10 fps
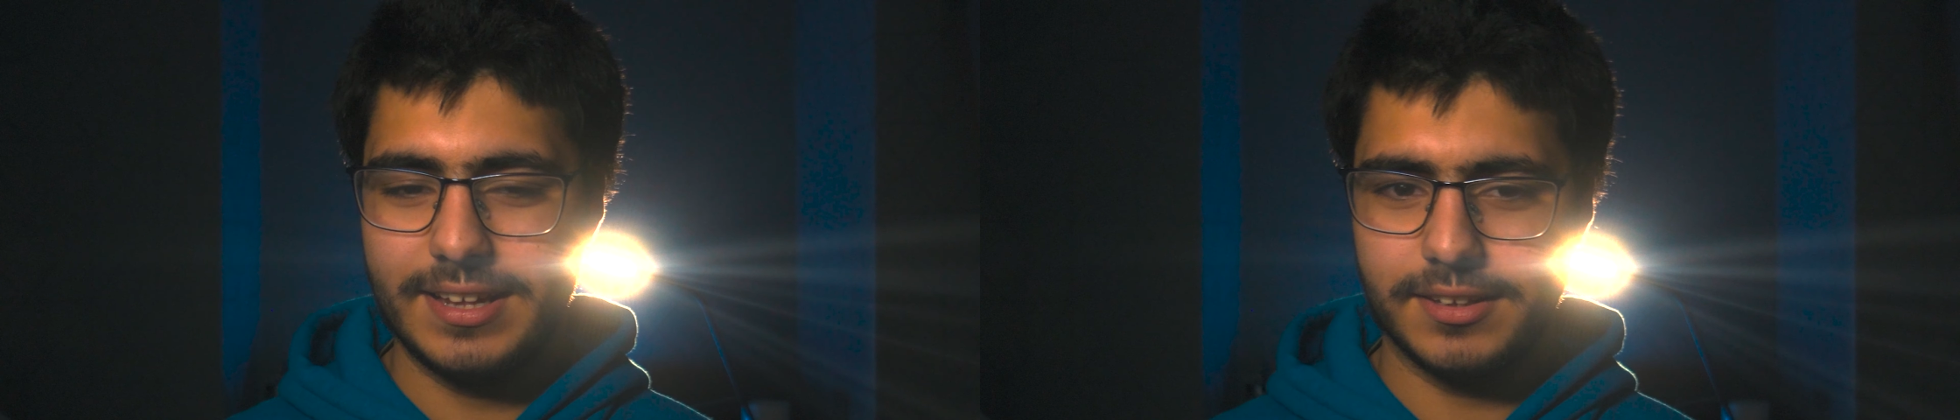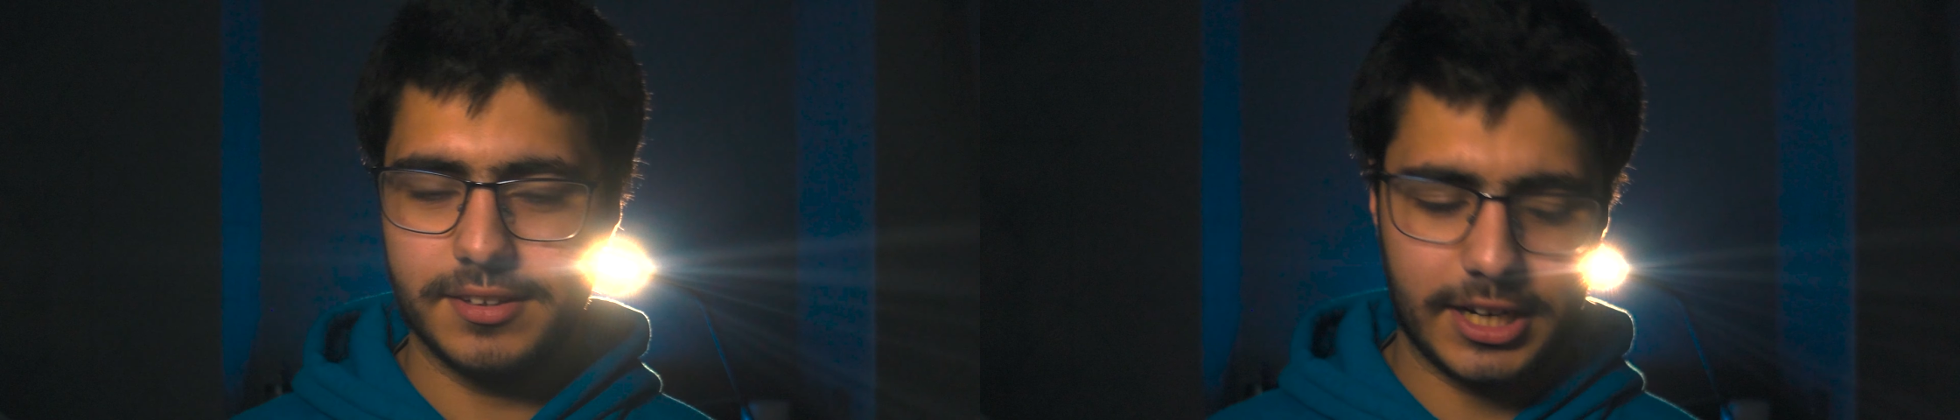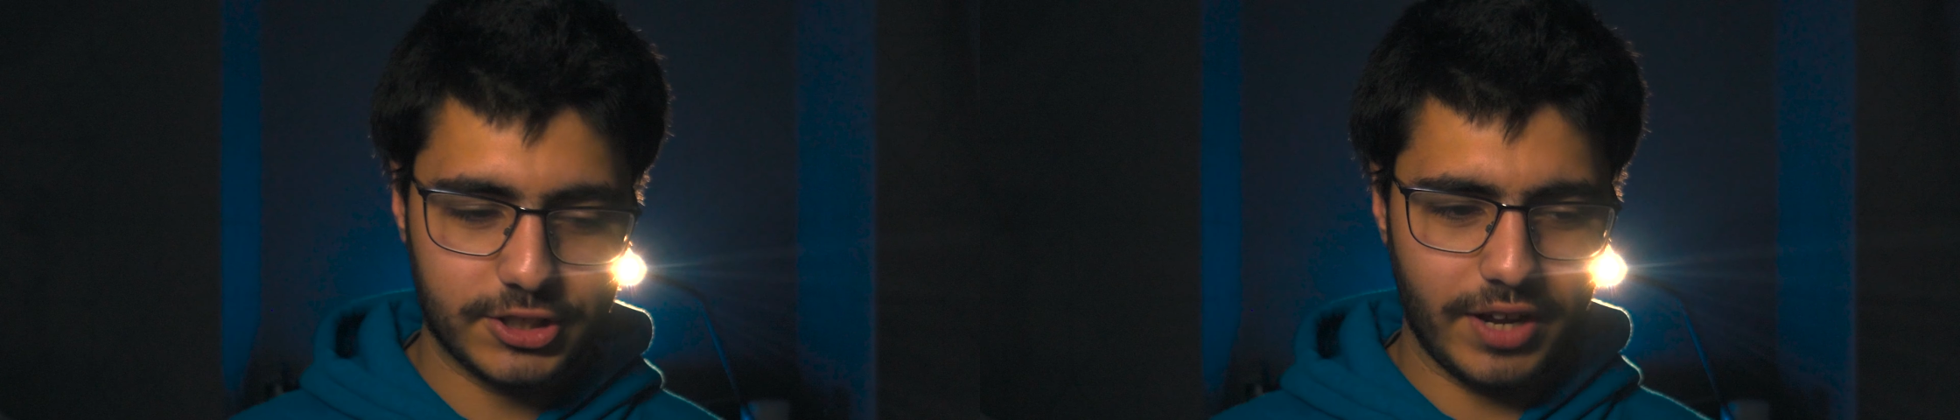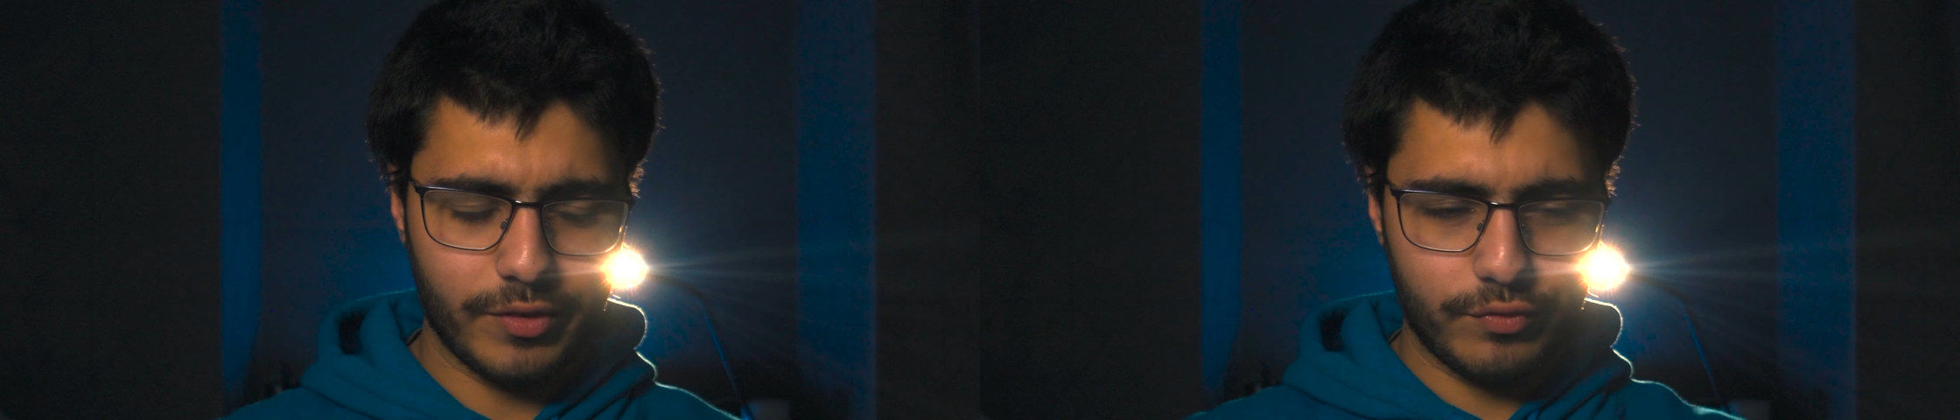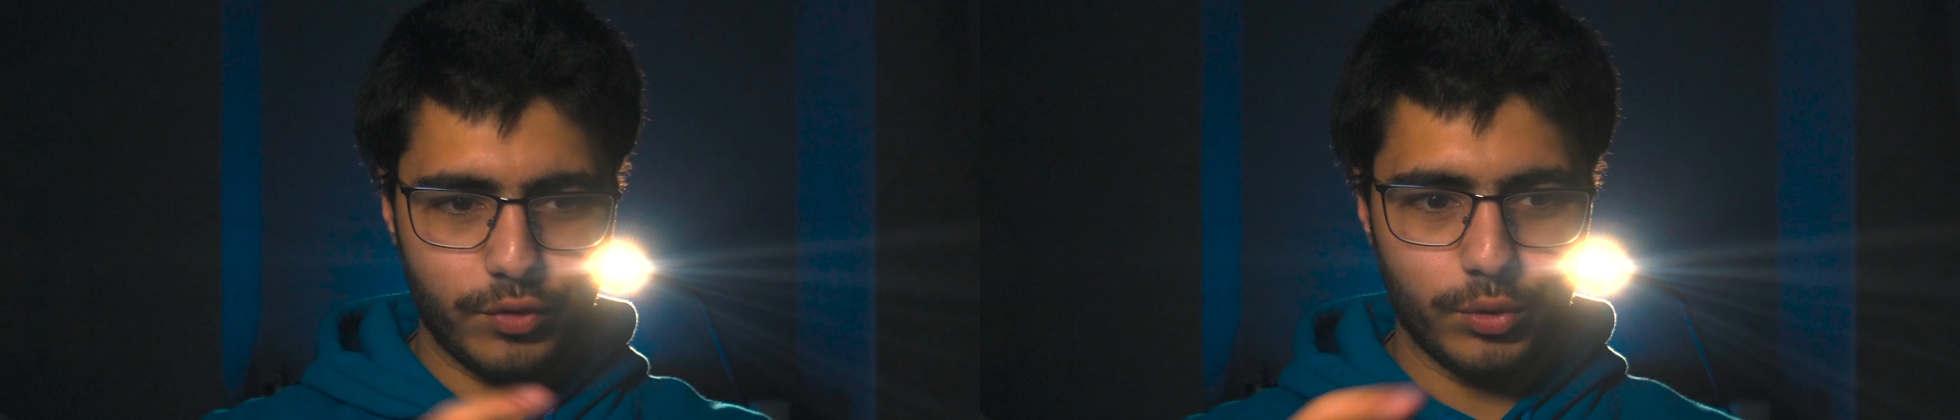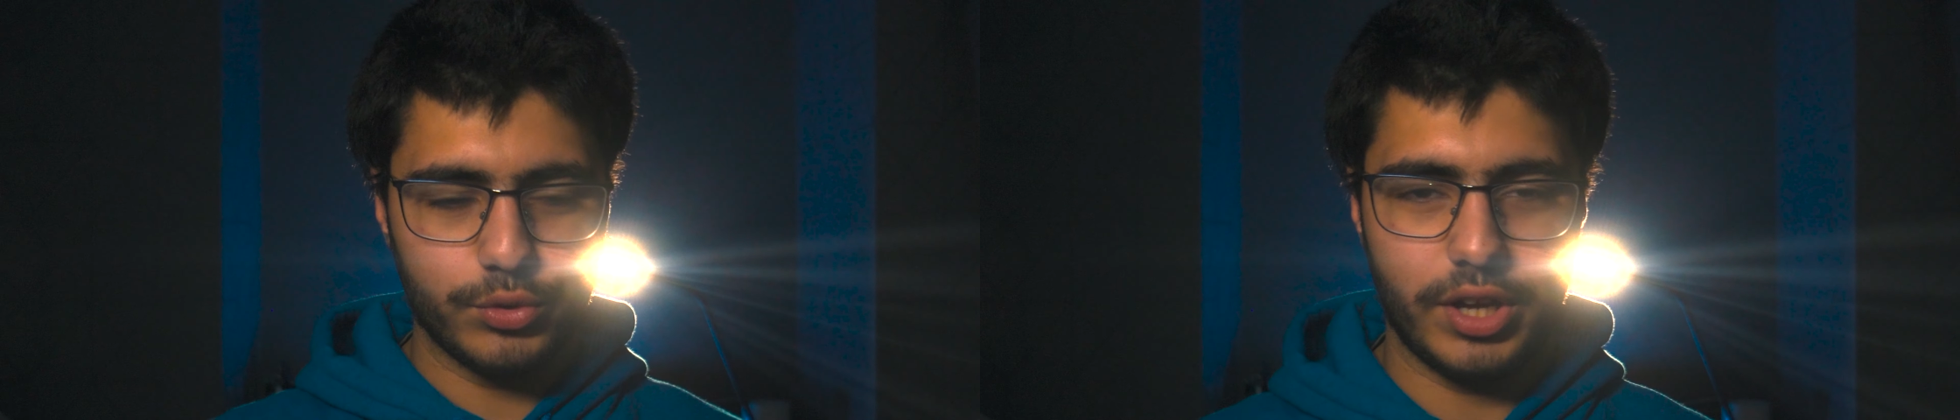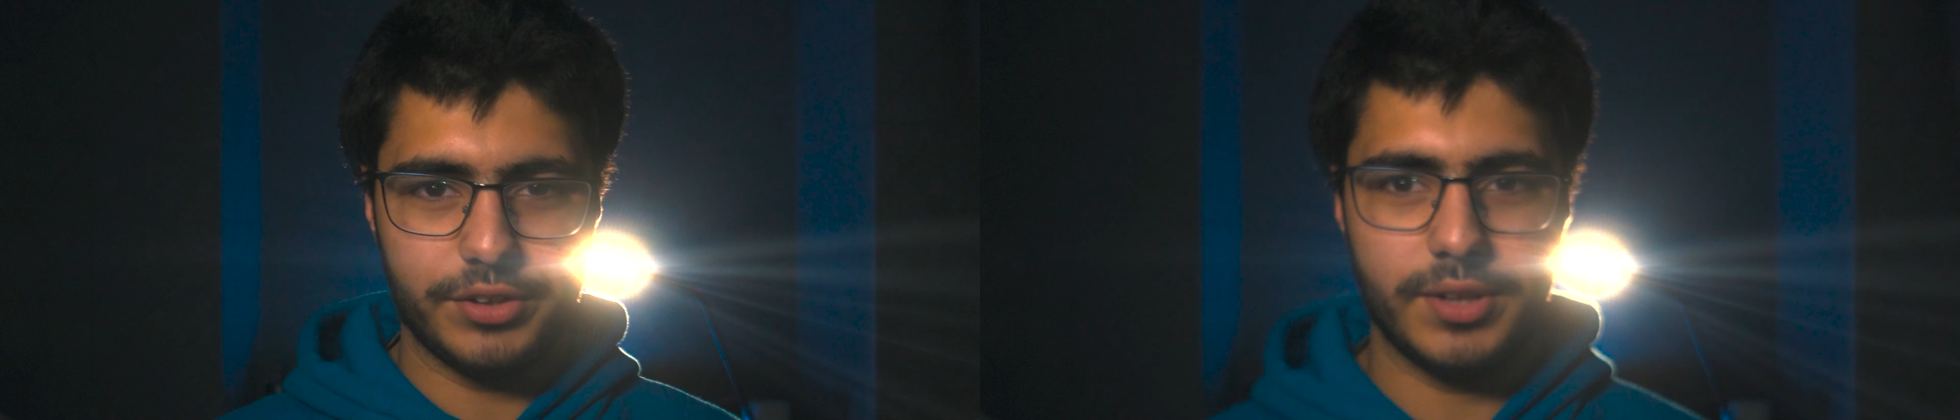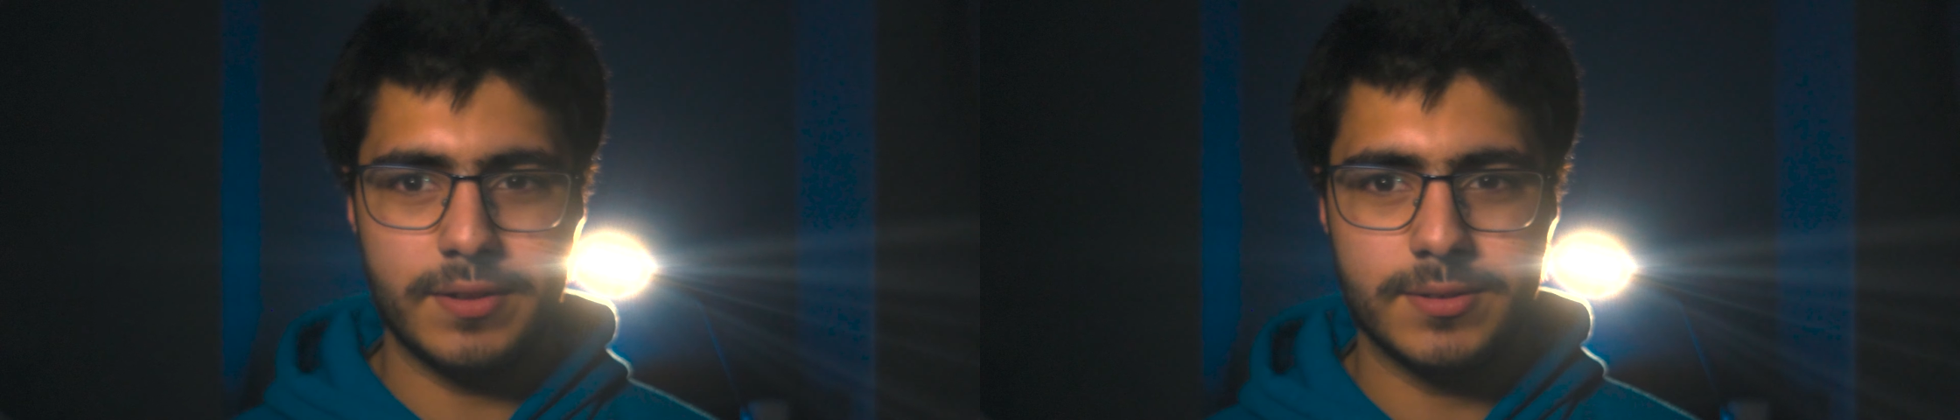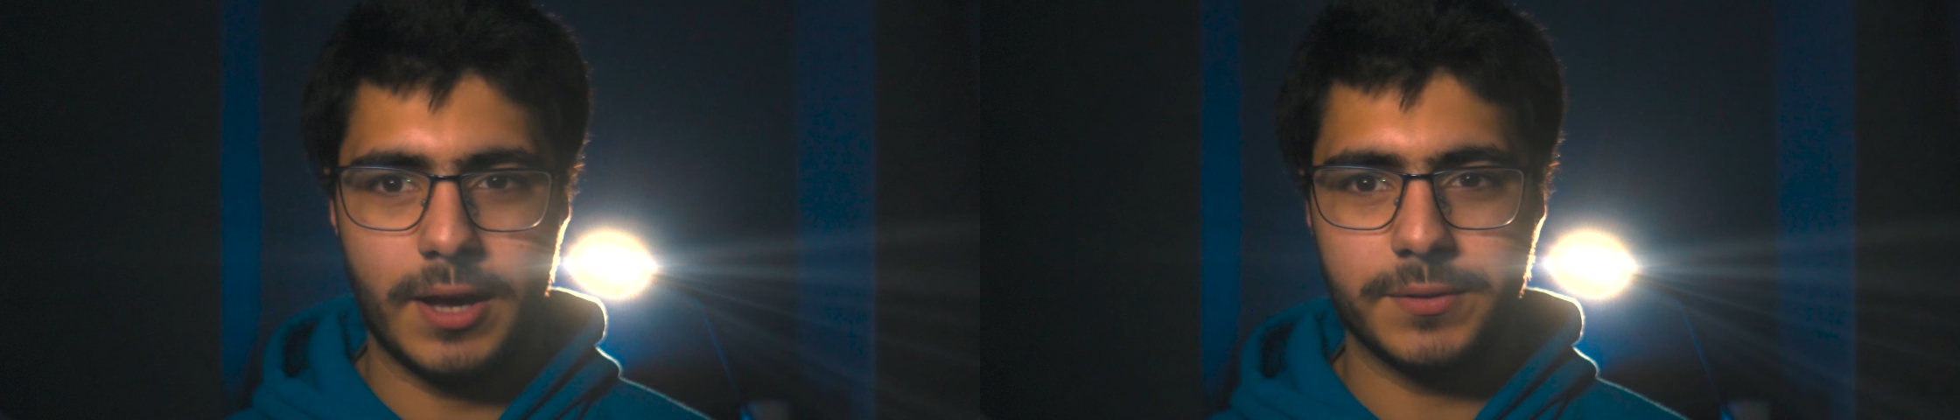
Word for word: it doesn't actually have a full size sensor.